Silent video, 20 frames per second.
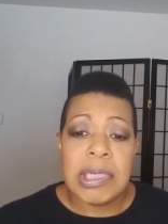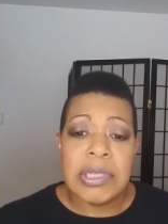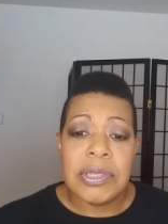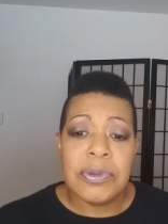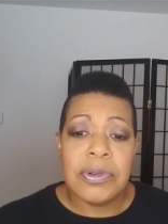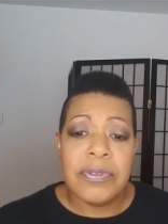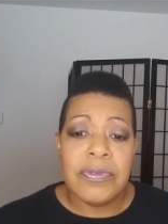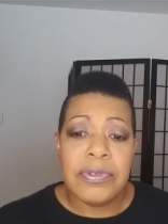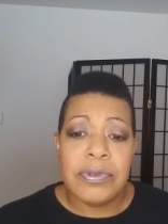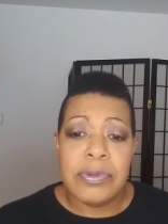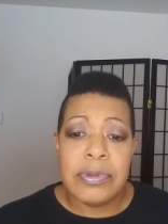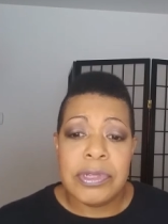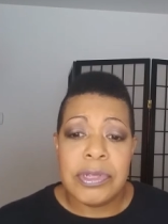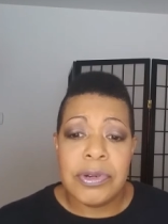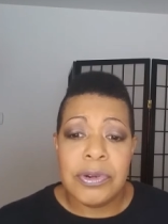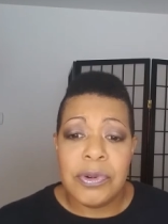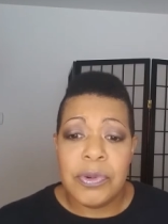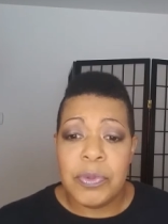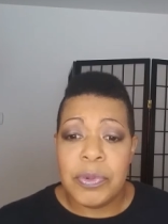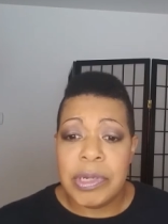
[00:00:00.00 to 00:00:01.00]
So if you
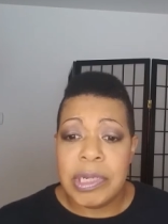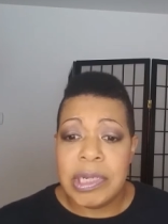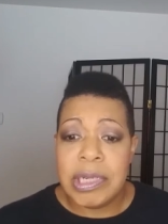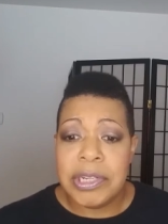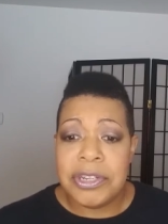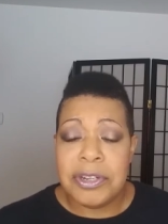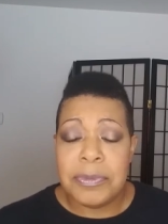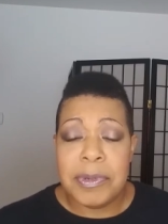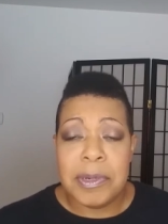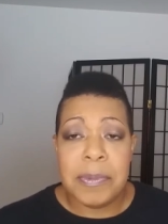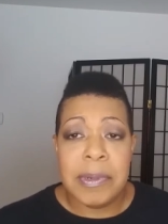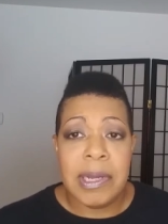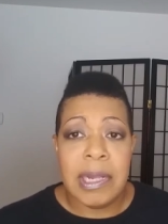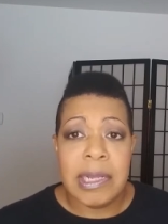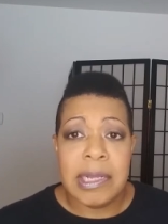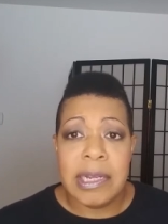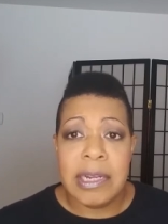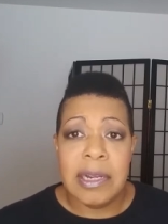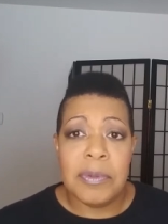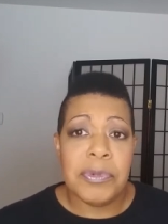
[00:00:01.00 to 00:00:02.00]
don't want to hear about
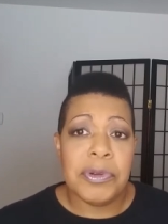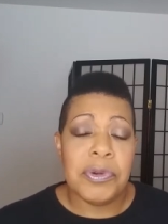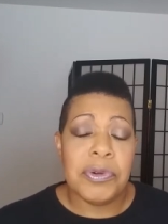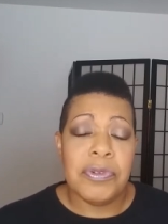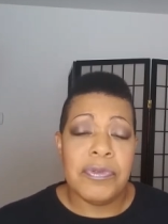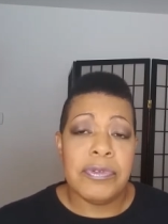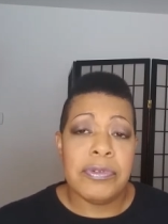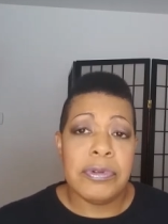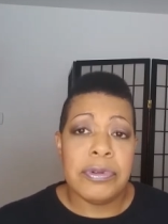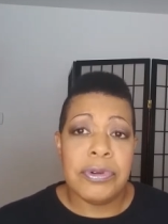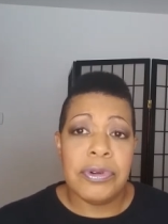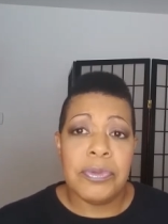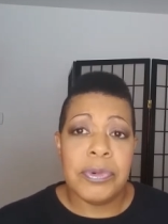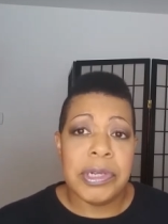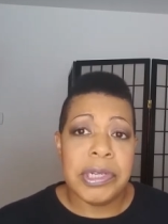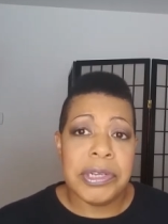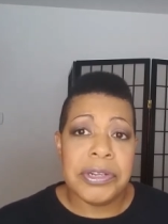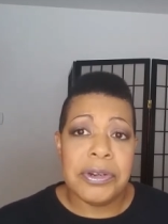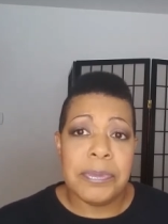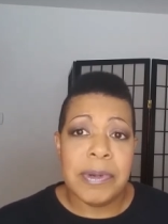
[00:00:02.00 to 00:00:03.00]
polyamory or if you don't want
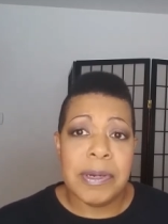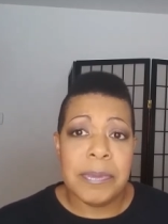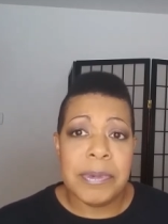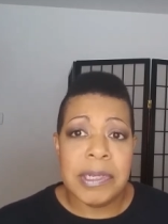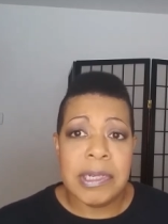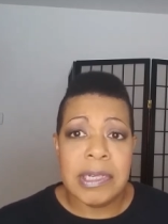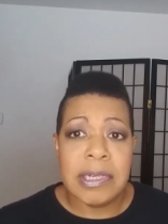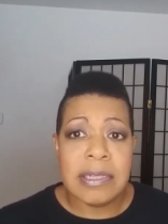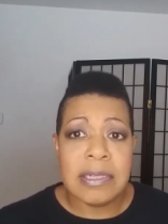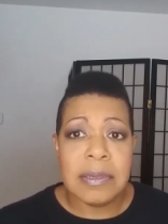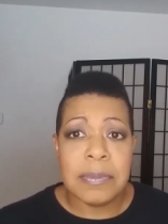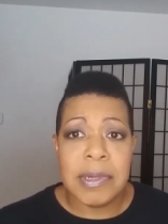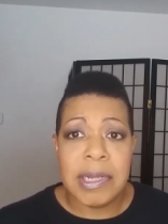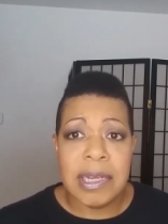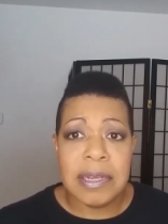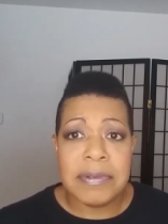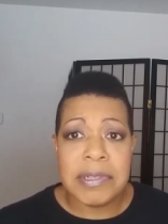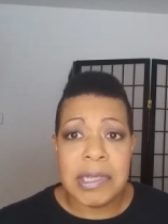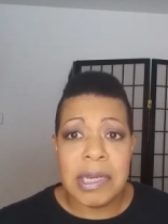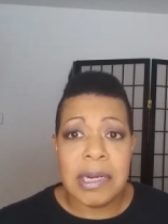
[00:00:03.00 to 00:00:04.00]
to hear about BDSM
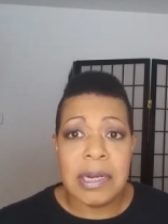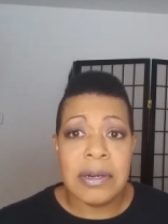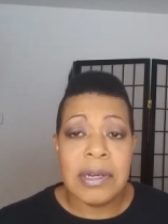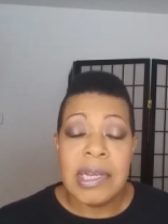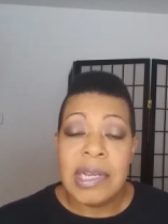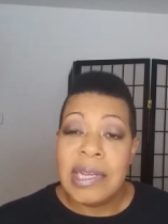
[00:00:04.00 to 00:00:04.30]
lifestyle,